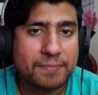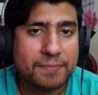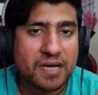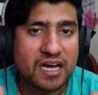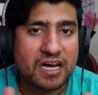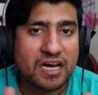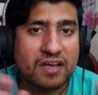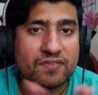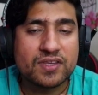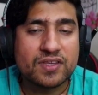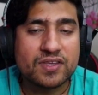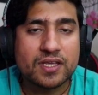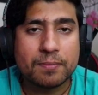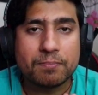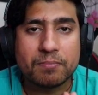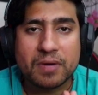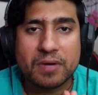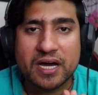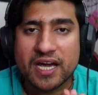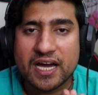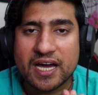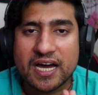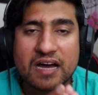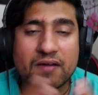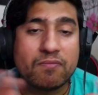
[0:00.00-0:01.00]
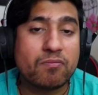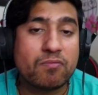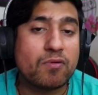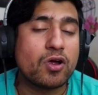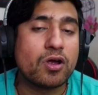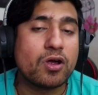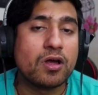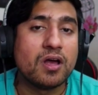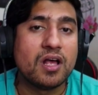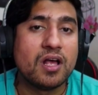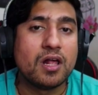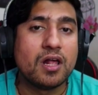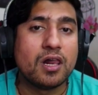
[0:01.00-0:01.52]
I have
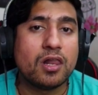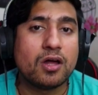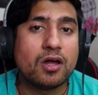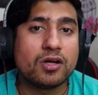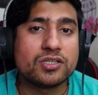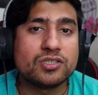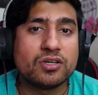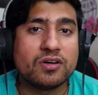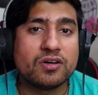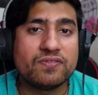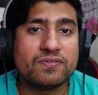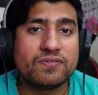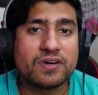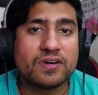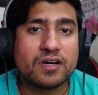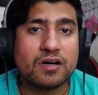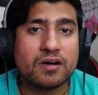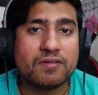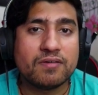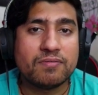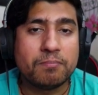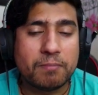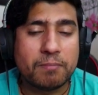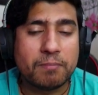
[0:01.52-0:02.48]
lots of